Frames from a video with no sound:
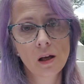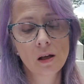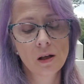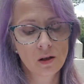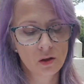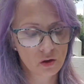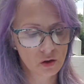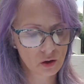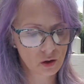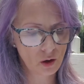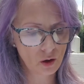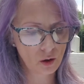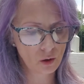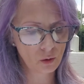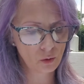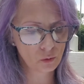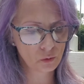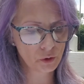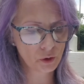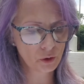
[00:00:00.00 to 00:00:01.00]

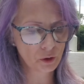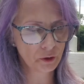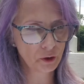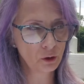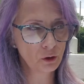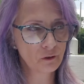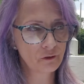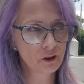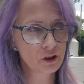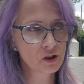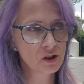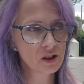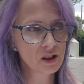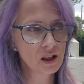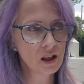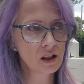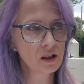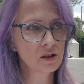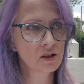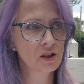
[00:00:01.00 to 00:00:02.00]
So the universe
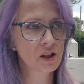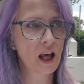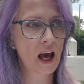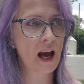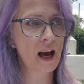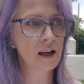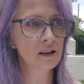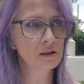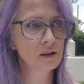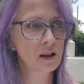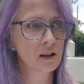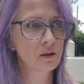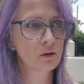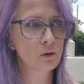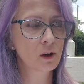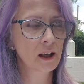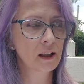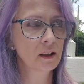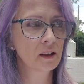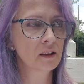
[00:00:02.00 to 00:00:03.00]
sees that and
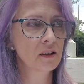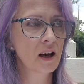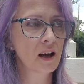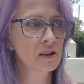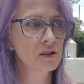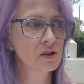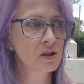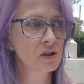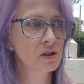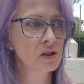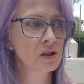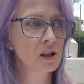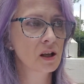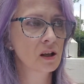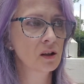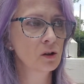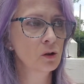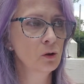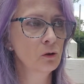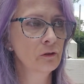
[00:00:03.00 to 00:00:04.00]
recognizes that
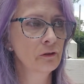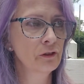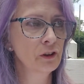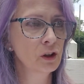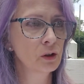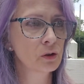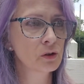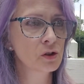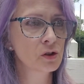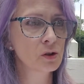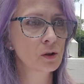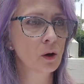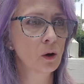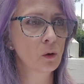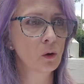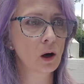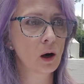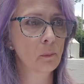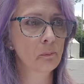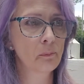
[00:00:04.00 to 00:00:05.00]
you feel so
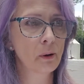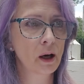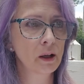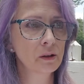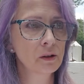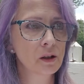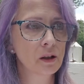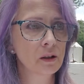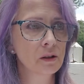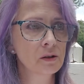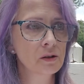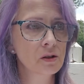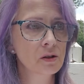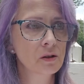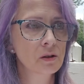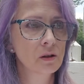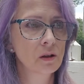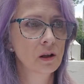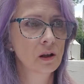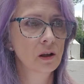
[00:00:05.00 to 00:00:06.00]
abundant
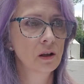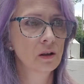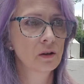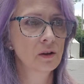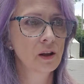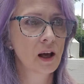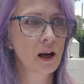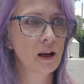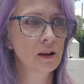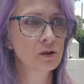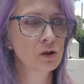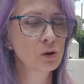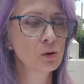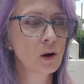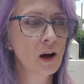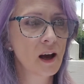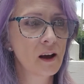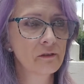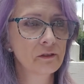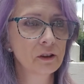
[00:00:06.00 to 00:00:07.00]
that you
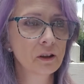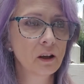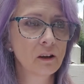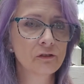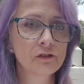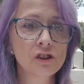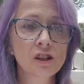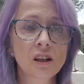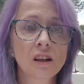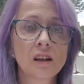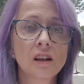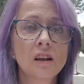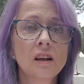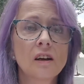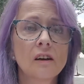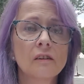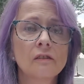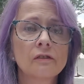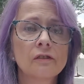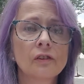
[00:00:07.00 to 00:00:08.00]
have enough to
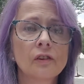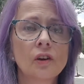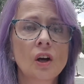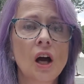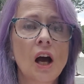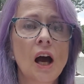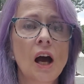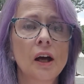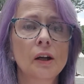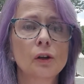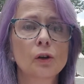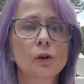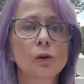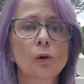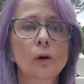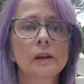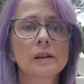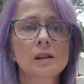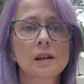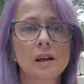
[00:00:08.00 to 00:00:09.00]
give, and you're
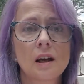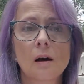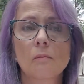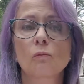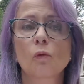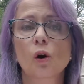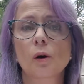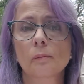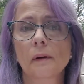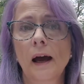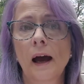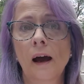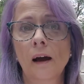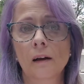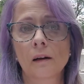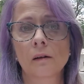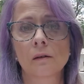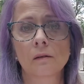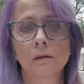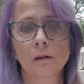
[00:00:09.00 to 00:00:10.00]
going to get more back
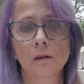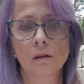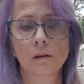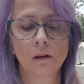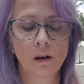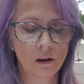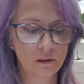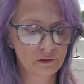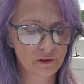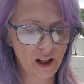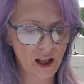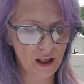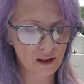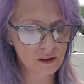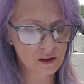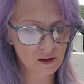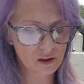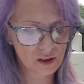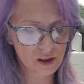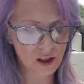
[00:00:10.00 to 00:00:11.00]
of
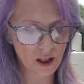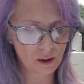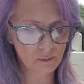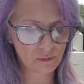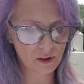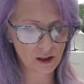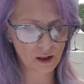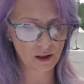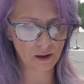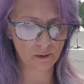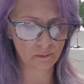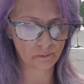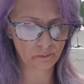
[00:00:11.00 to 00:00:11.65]
that same thing.